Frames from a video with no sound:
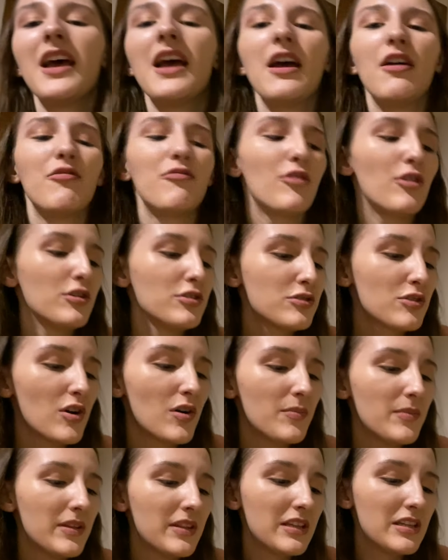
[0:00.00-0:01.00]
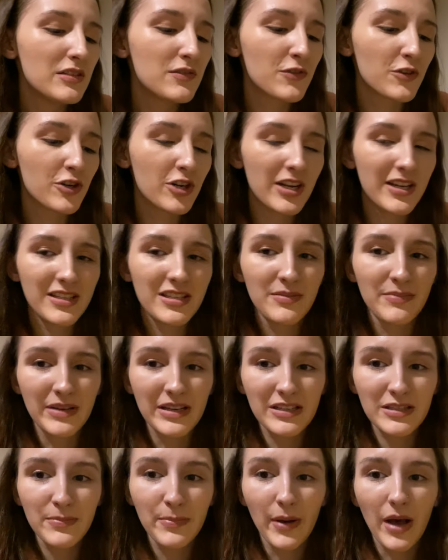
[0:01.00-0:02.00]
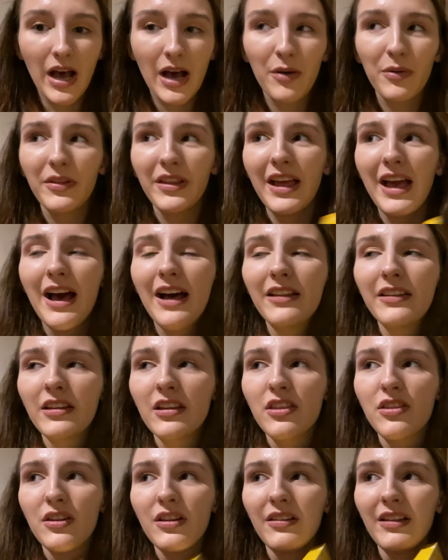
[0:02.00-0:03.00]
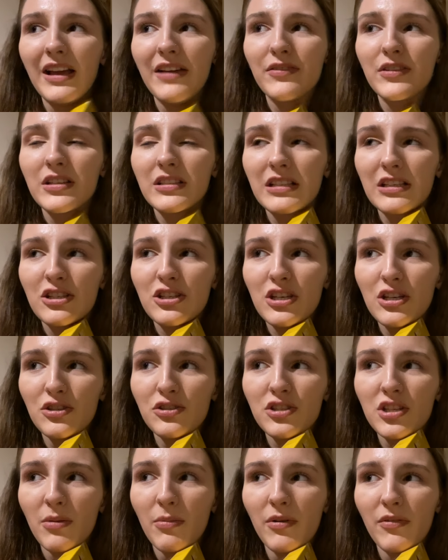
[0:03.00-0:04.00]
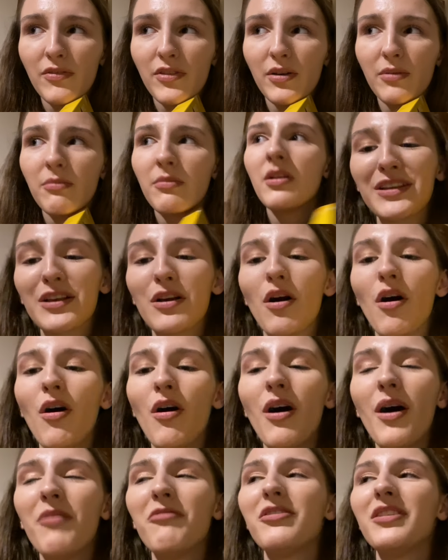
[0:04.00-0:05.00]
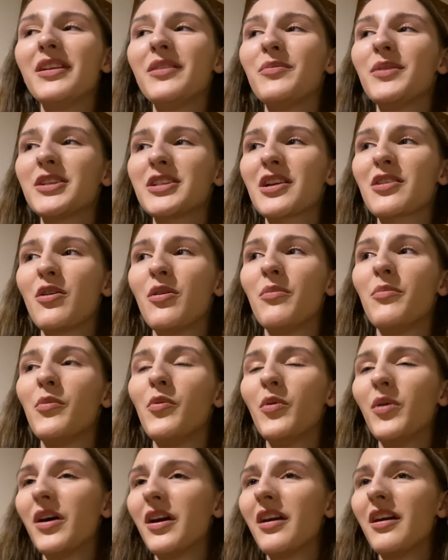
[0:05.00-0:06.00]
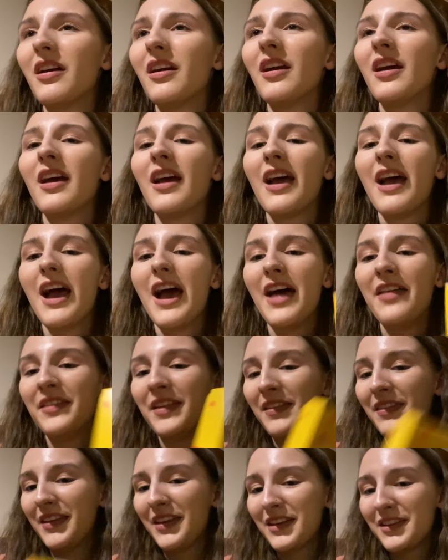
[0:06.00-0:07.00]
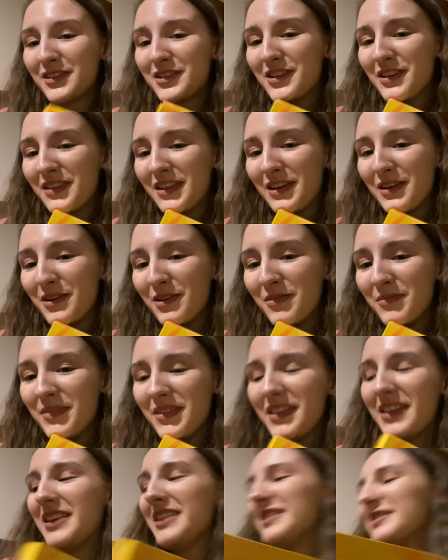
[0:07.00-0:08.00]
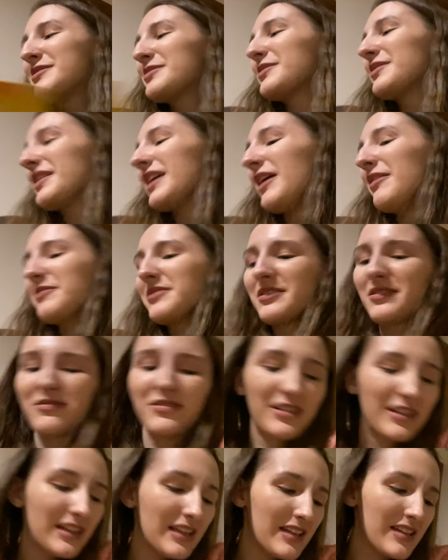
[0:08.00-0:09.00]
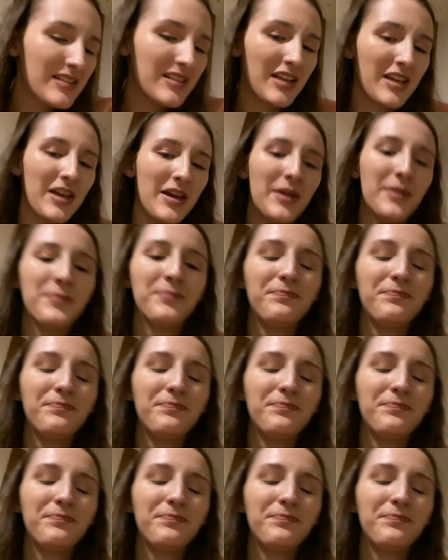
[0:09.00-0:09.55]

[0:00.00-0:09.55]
Ross got me these for Christmas, but I only had like three left because I shared some of them. Oh, I really wish I got more. And then they got me these, so that was really exciting.